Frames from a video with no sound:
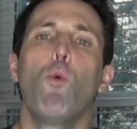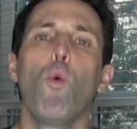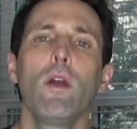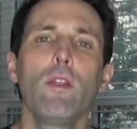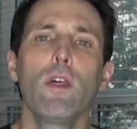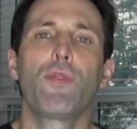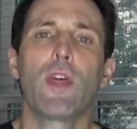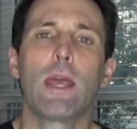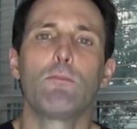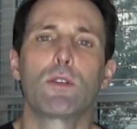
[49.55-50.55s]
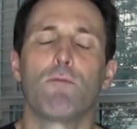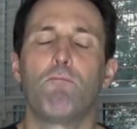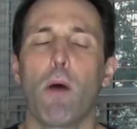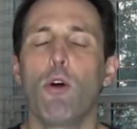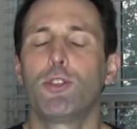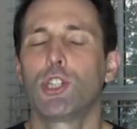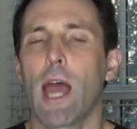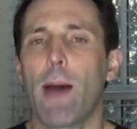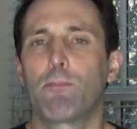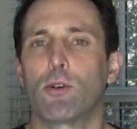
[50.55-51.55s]
But one of the themes of both
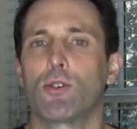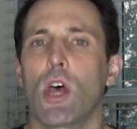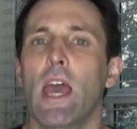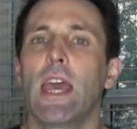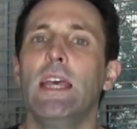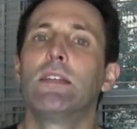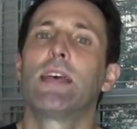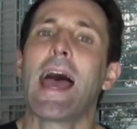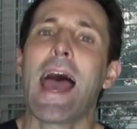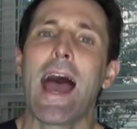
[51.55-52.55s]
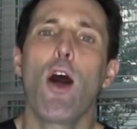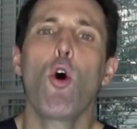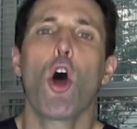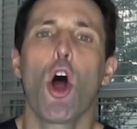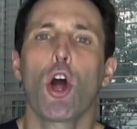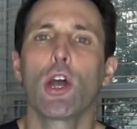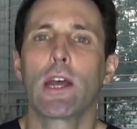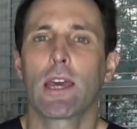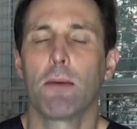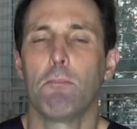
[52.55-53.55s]
chapters is how
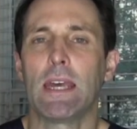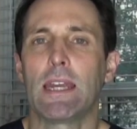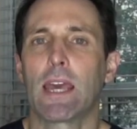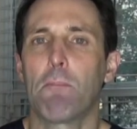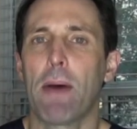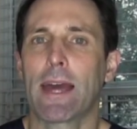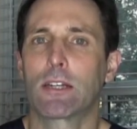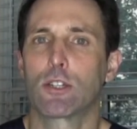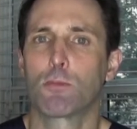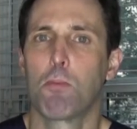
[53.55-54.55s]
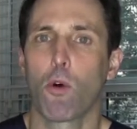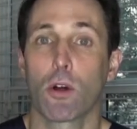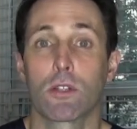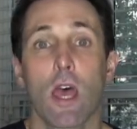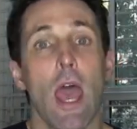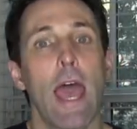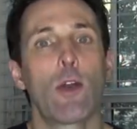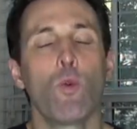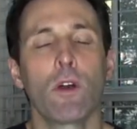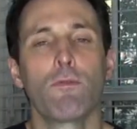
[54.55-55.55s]
hard it can be to get back to sports.
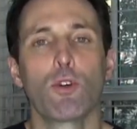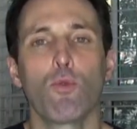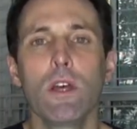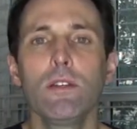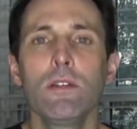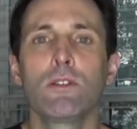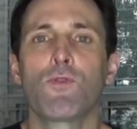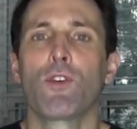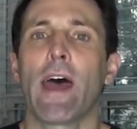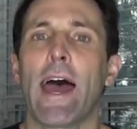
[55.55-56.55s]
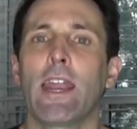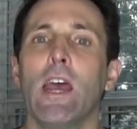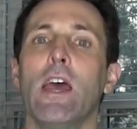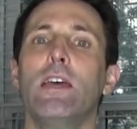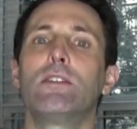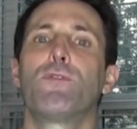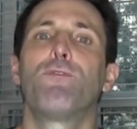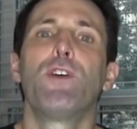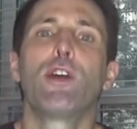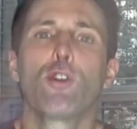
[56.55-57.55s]
And one of the reasons for that is
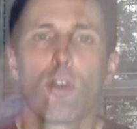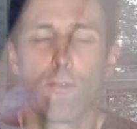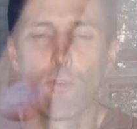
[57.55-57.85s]
fear